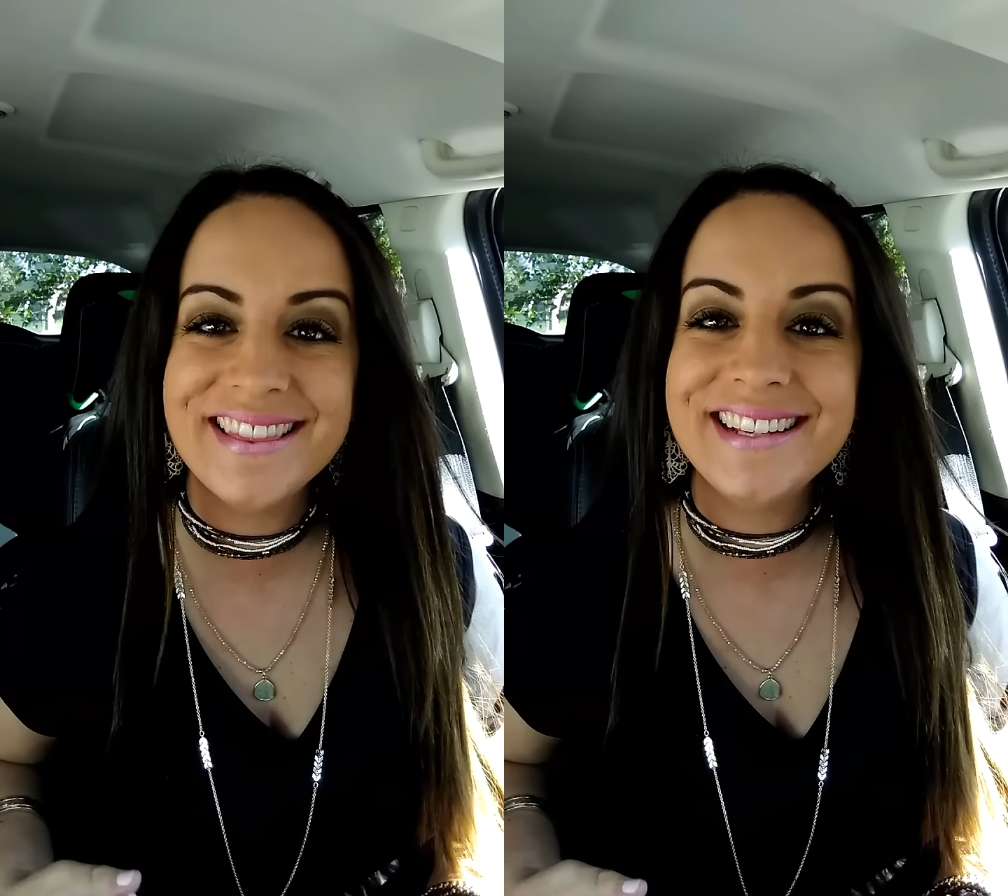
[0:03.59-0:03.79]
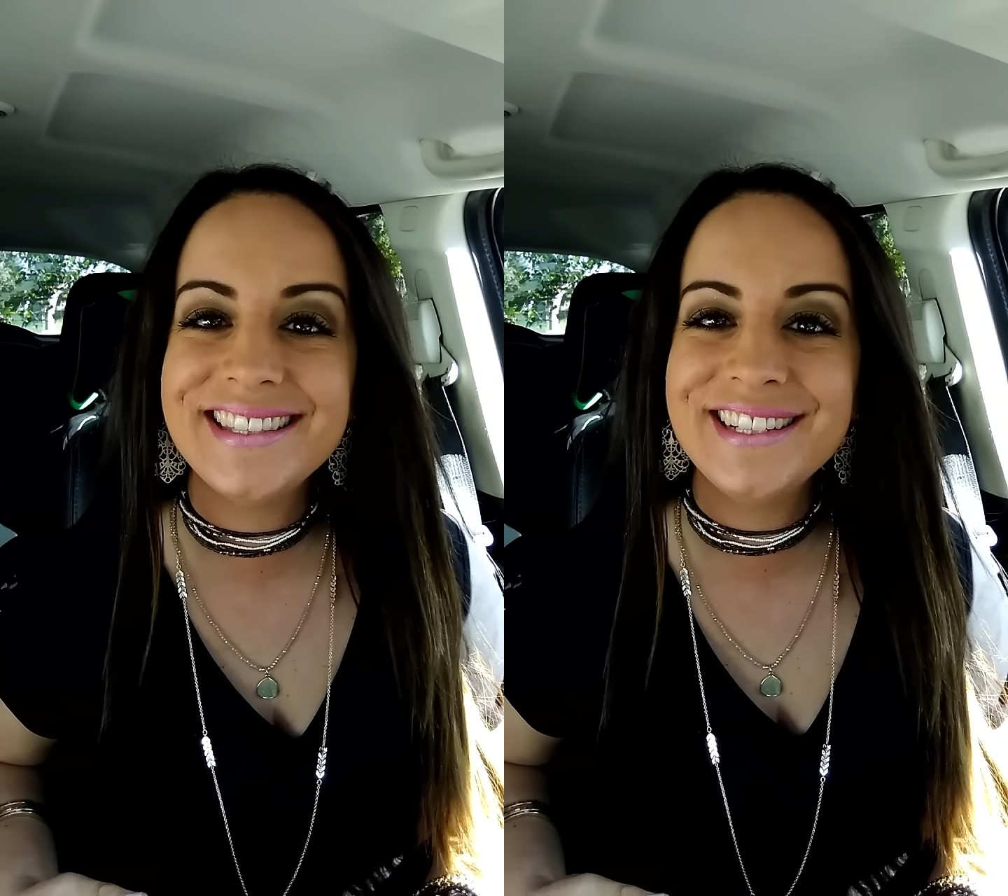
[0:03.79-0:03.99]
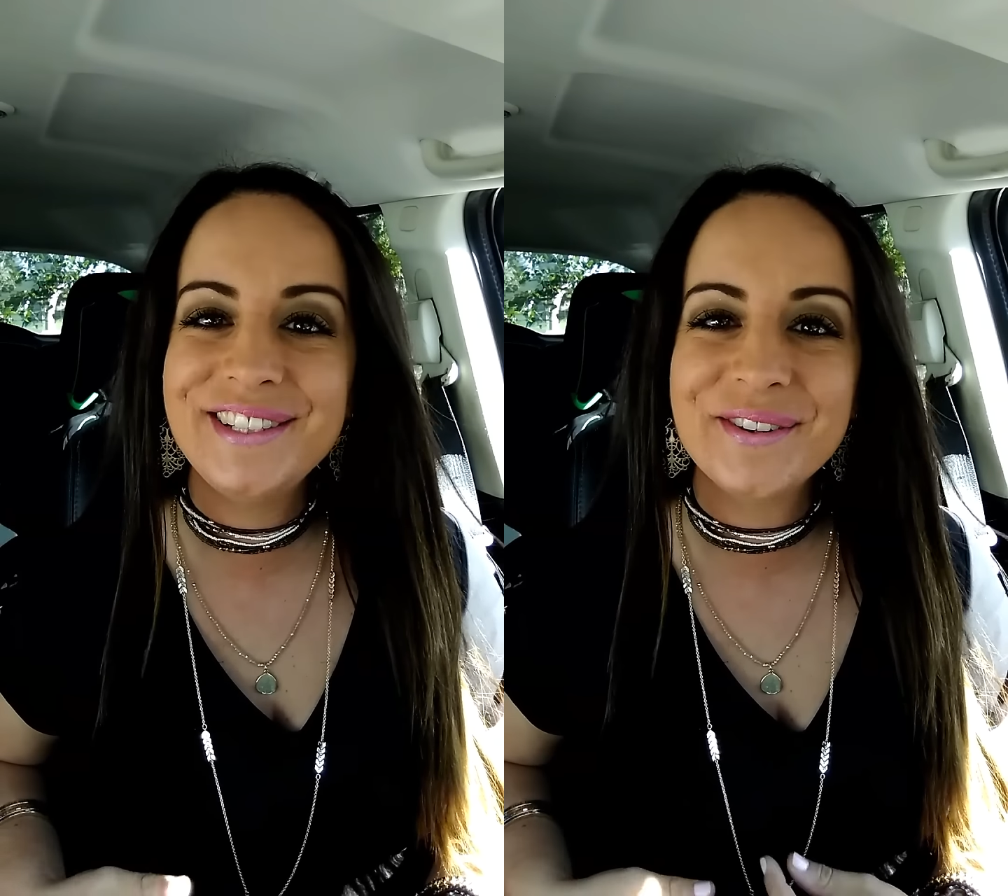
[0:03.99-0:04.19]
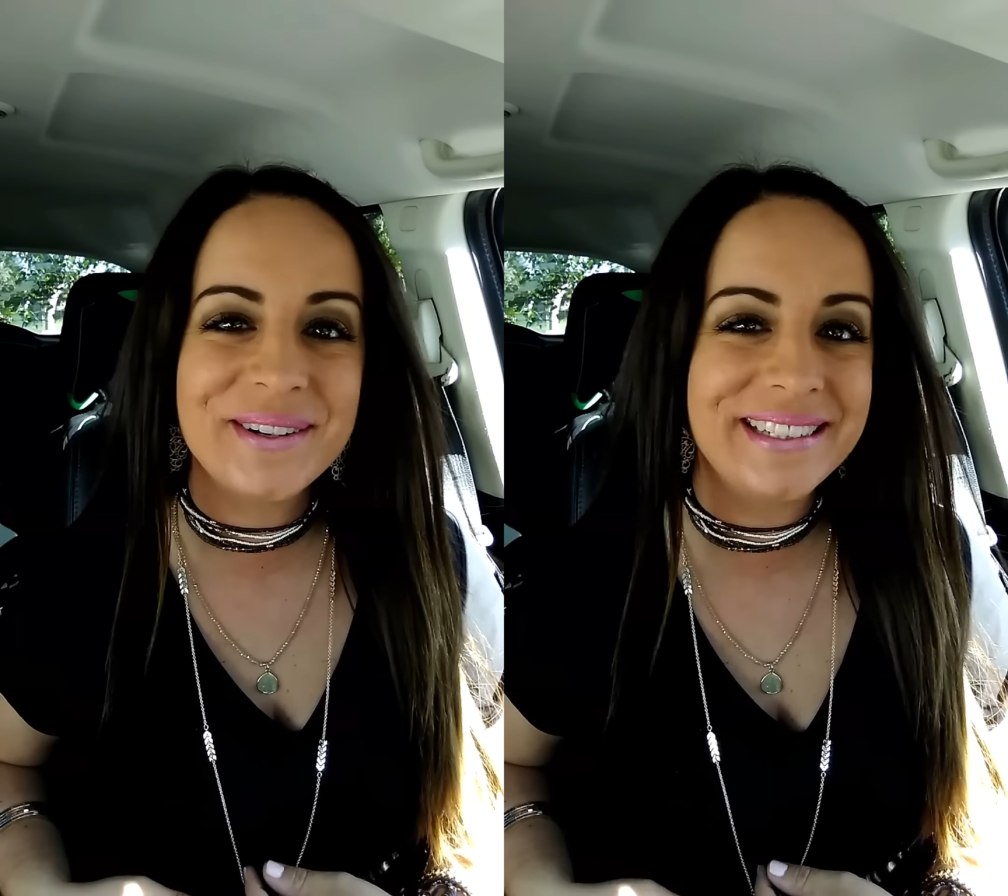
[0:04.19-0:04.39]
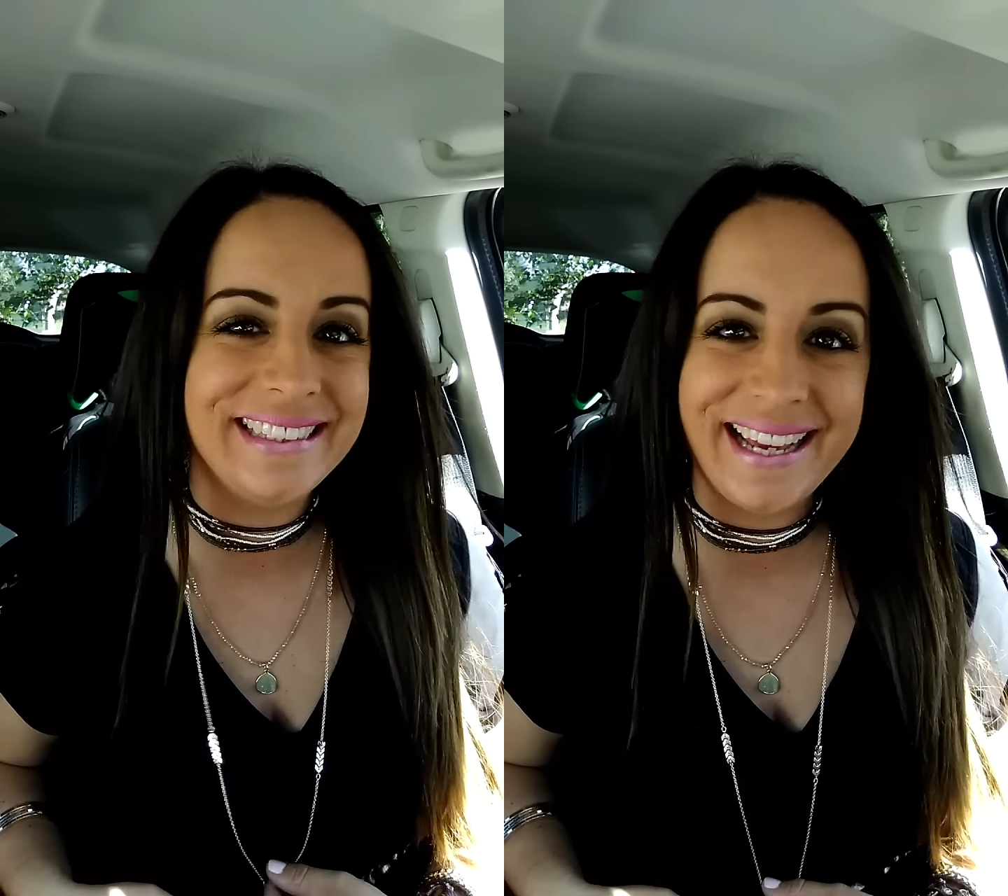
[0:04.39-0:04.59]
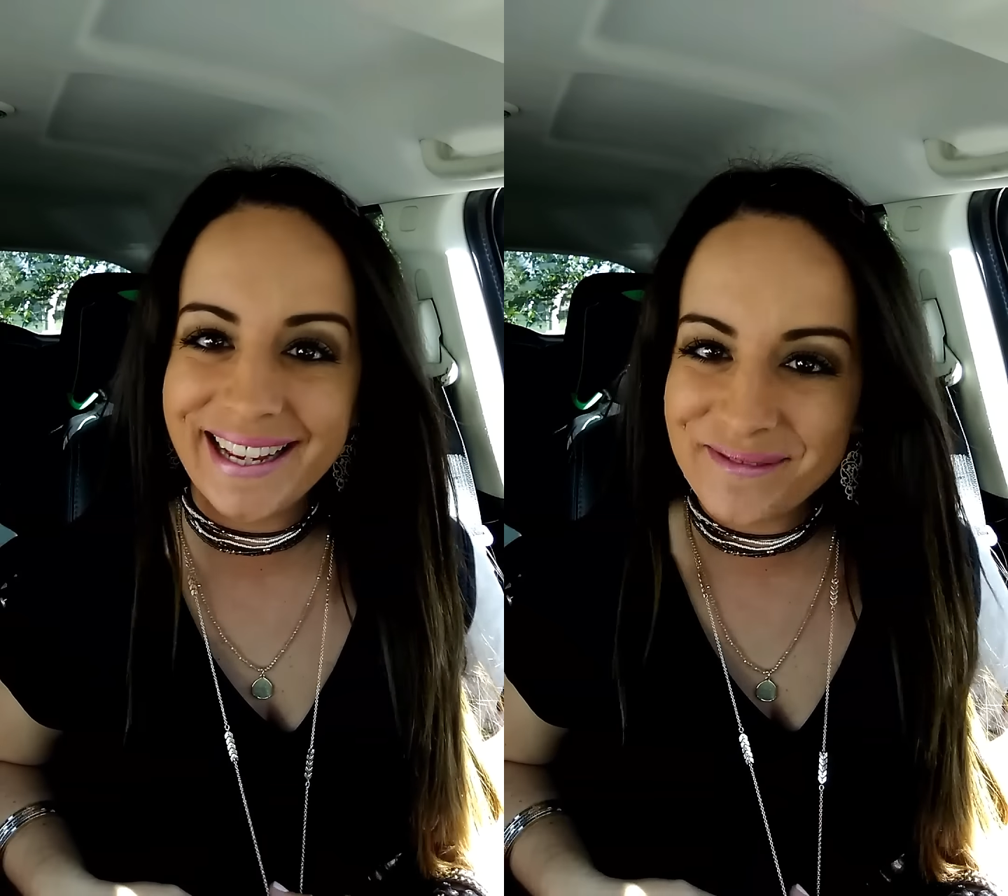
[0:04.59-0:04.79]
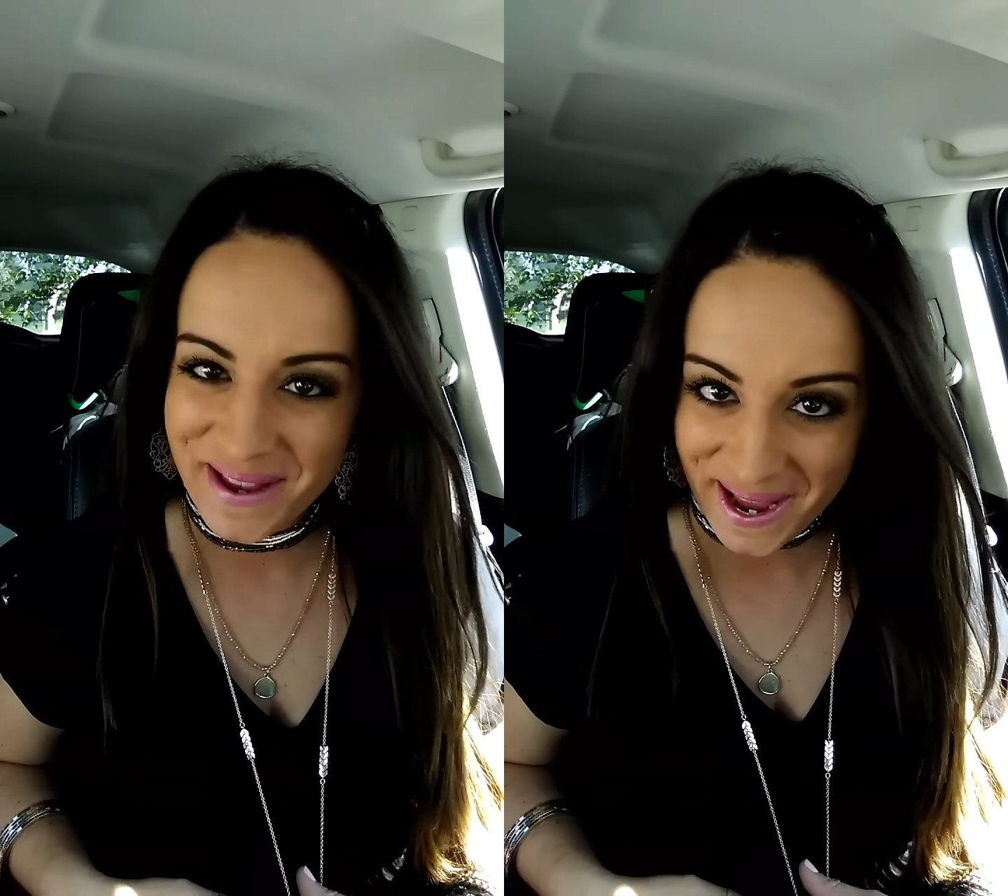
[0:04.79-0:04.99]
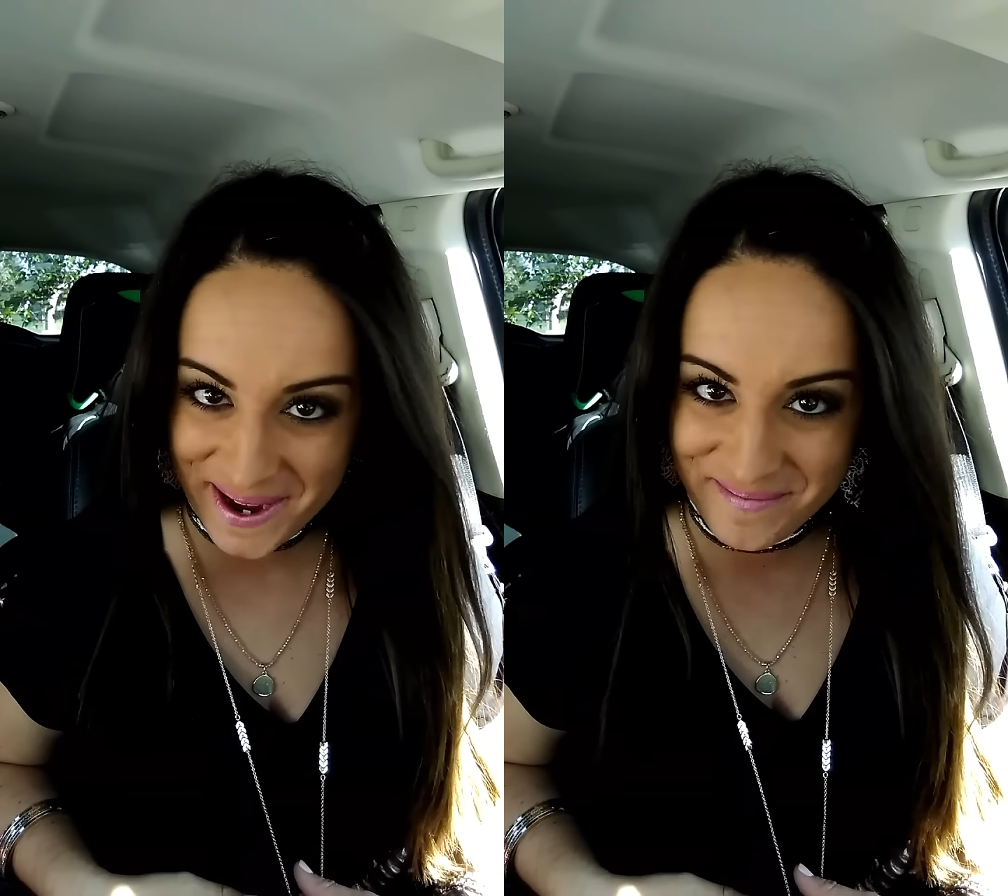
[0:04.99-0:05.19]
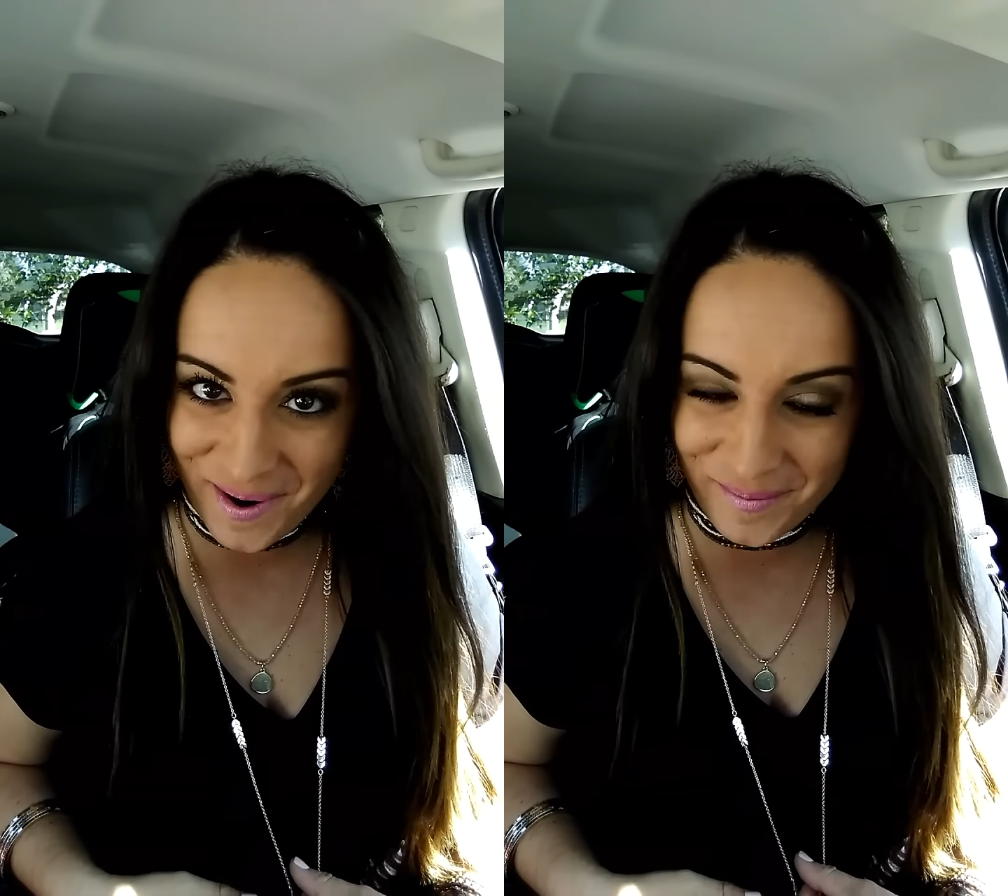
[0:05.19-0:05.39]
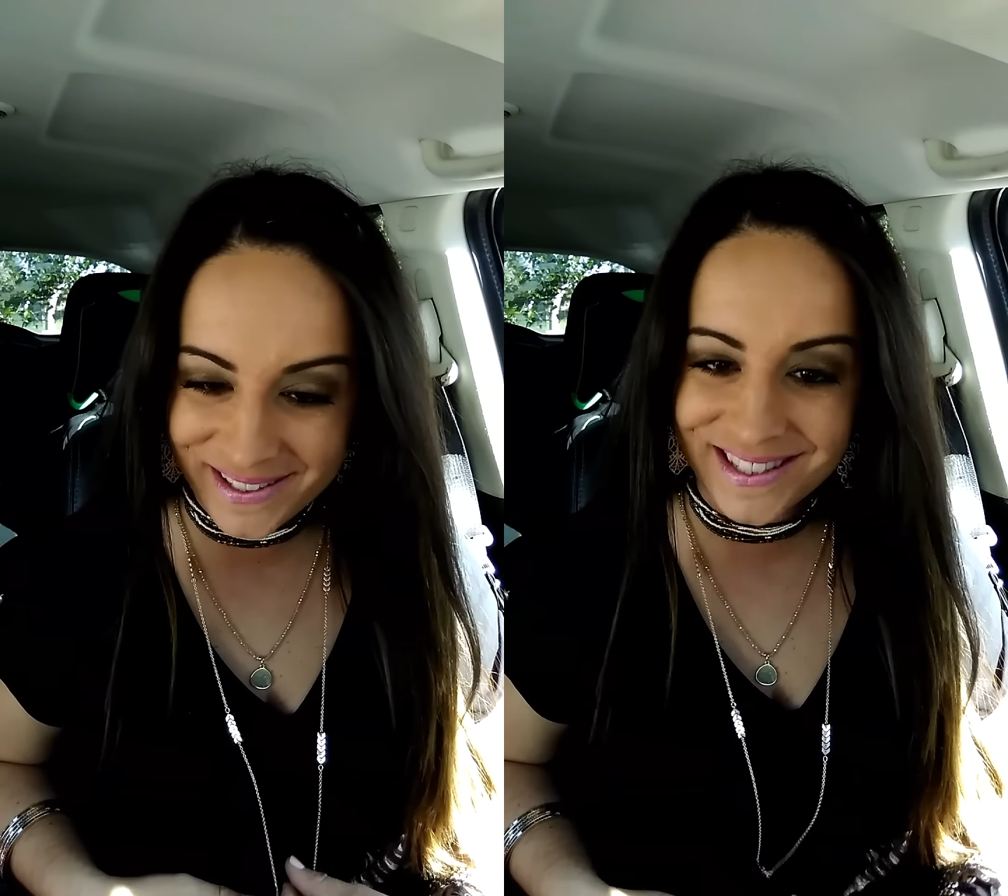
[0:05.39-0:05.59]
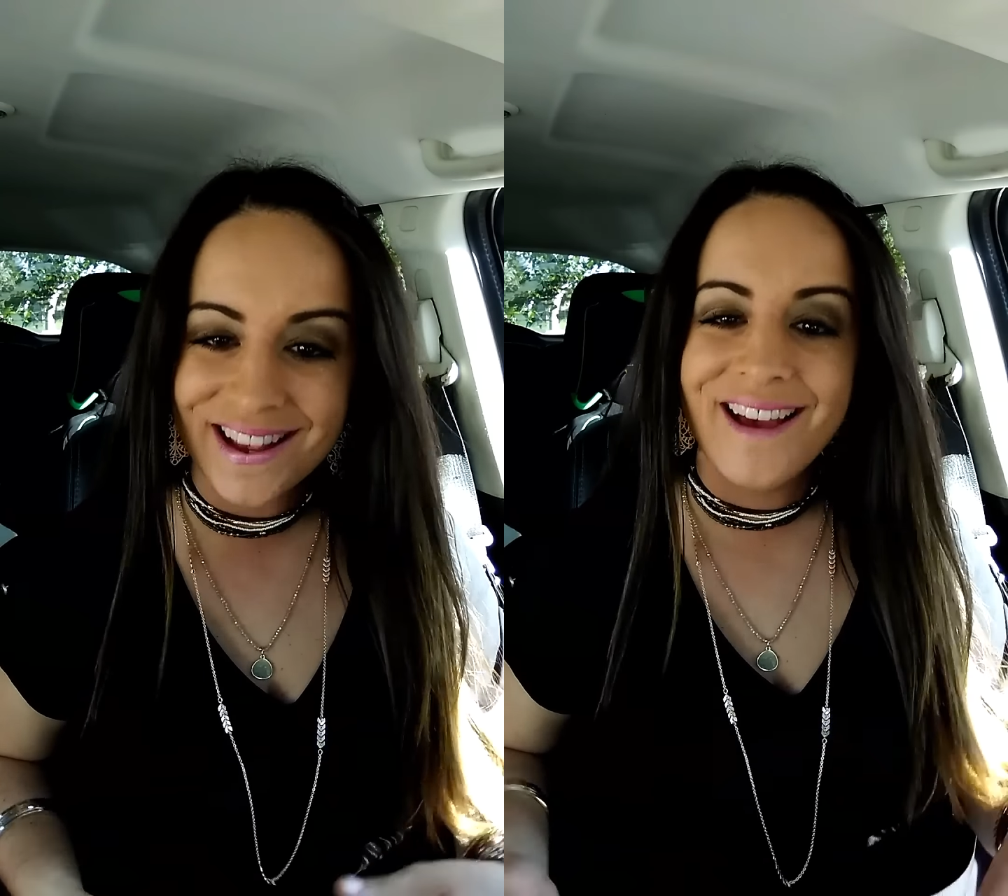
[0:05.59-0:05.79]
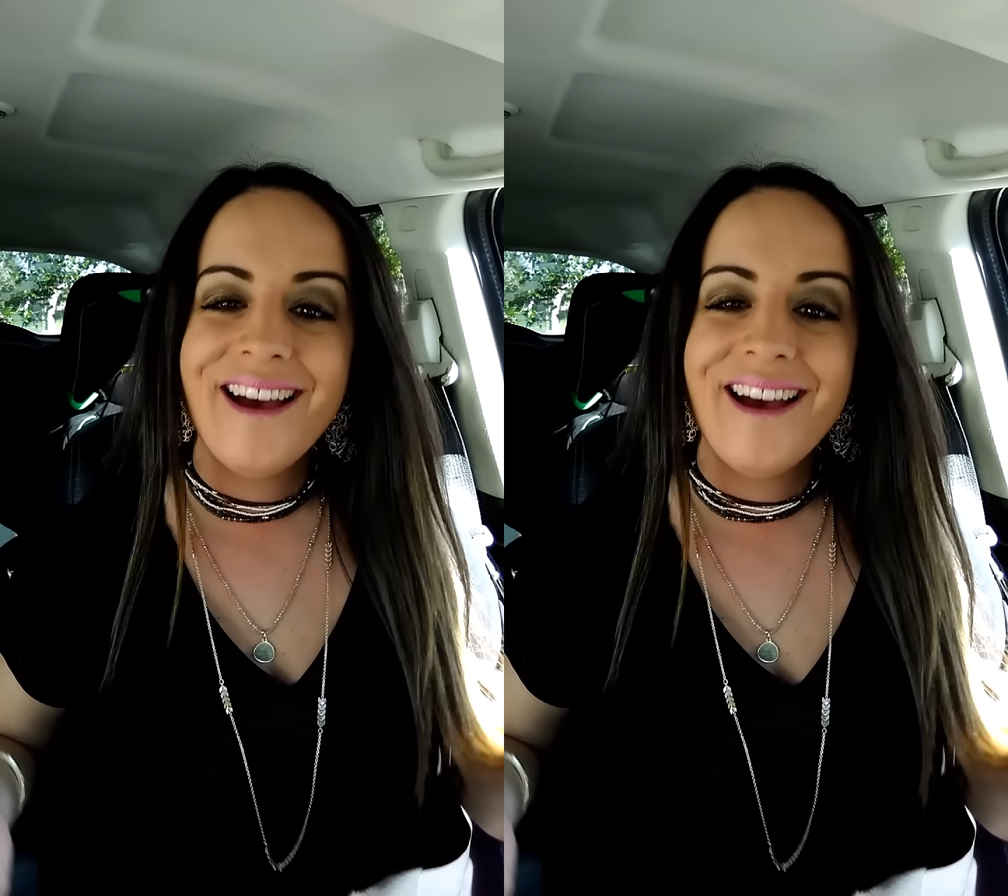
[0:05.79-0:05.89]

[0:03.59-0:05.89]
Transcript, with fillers: and this is your Glam Cam moment